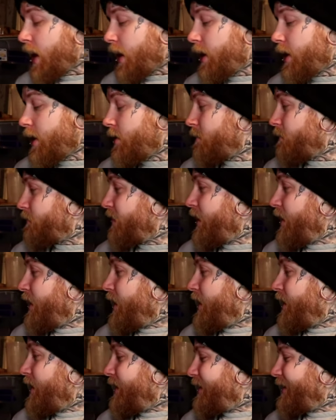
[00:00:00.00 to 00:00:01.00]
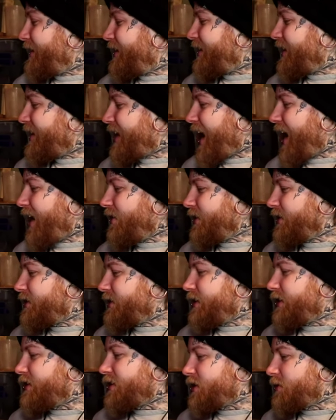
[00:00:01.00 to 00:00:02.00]
Um, the
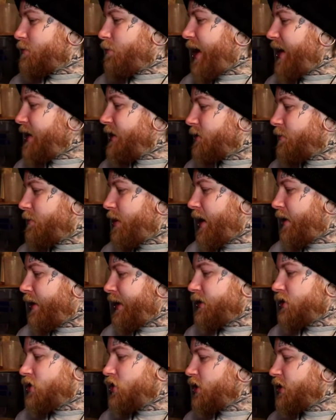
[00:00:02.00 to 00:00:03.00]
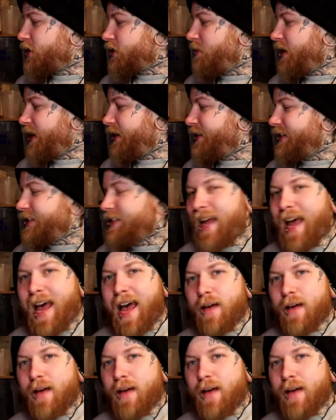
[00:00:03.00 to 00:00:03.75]
Galaxy to Spice pairing just made these